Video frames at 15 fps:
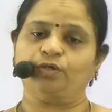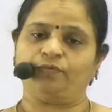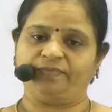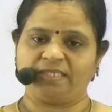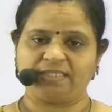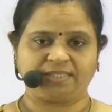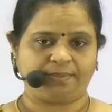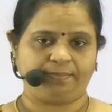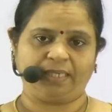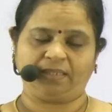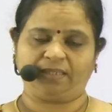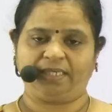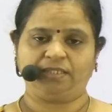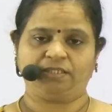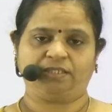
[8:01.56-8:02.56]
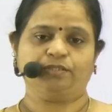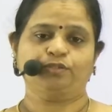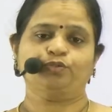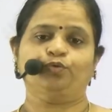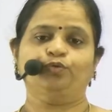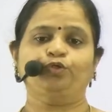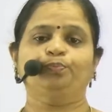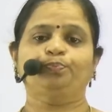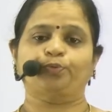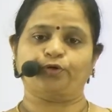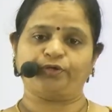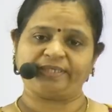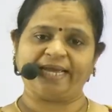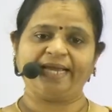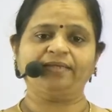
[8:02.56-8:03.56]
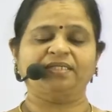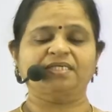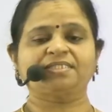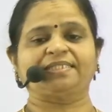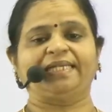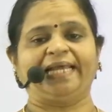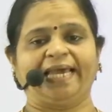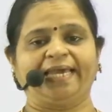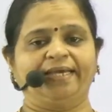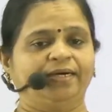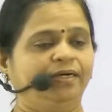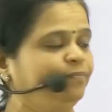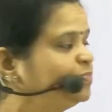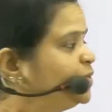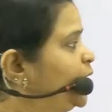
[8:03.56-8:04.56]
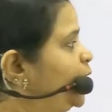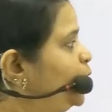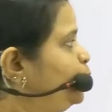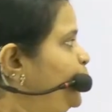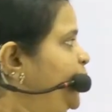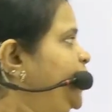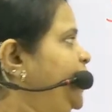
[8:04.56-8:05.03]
of the stomach region. So to protect this layer, we